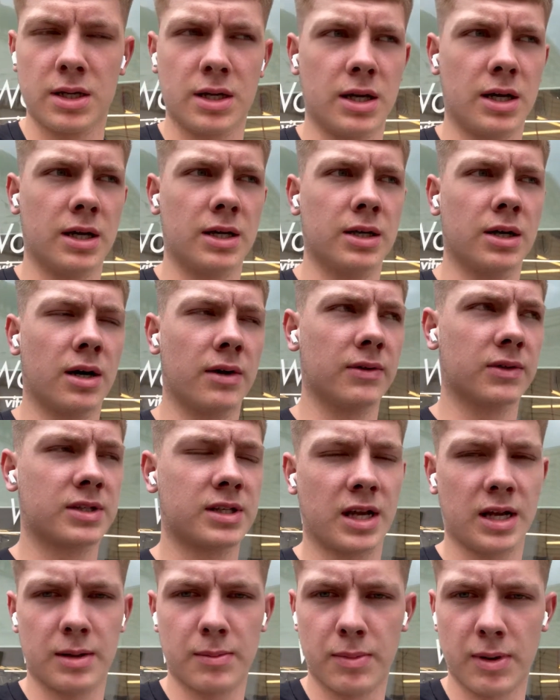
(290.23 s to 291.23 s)
and either
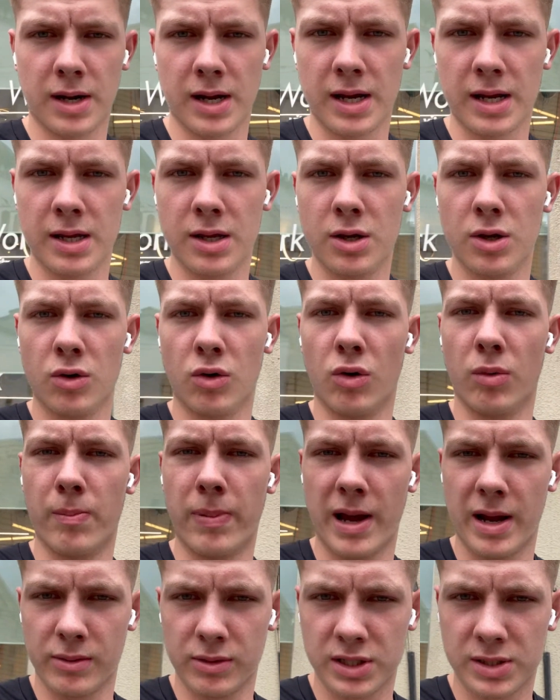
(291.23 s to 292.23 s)
celebrate or
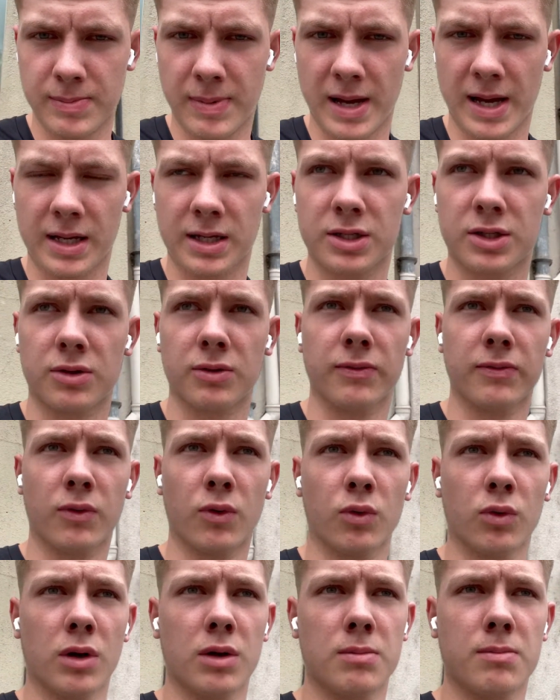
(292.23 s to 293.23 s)
pay respects to
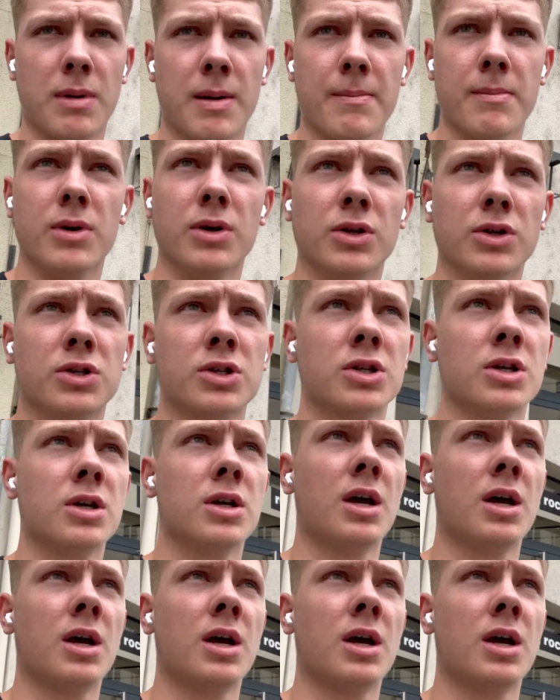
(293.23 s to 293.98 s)
fallen members,